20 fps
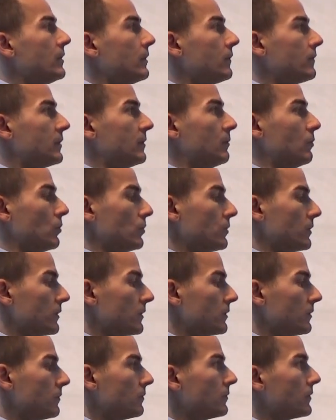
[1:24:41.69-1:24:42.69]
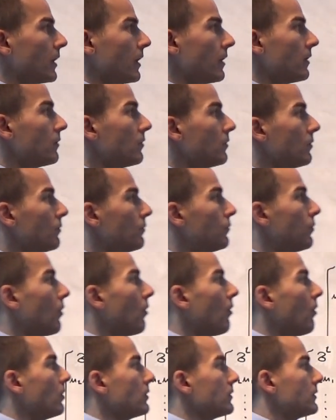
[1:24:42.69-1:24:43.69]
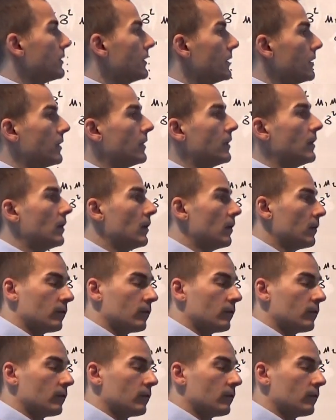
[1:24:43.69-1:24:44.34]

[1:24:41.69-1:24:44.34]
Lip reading: distributed, yeah, for all t.